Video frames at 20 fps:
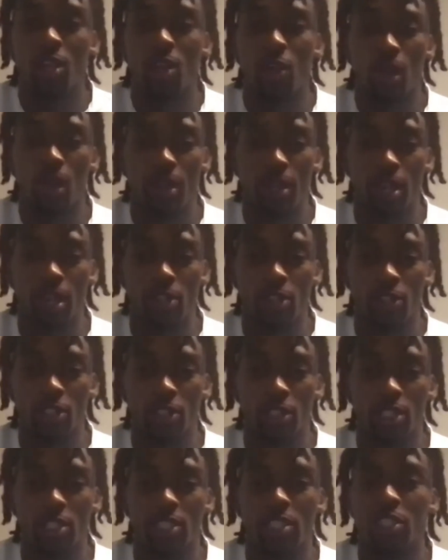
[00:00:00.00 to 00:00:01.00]
right now is
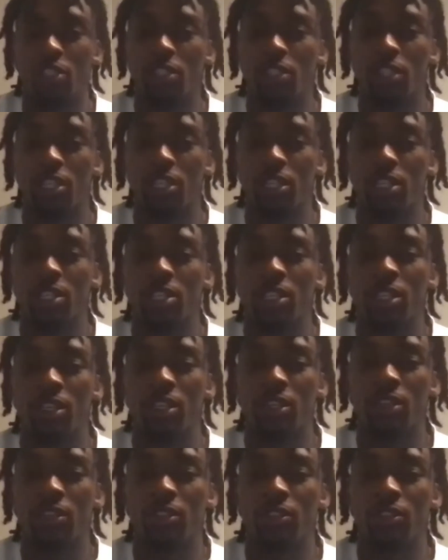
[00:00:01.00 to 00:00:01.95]
just the attention to detail,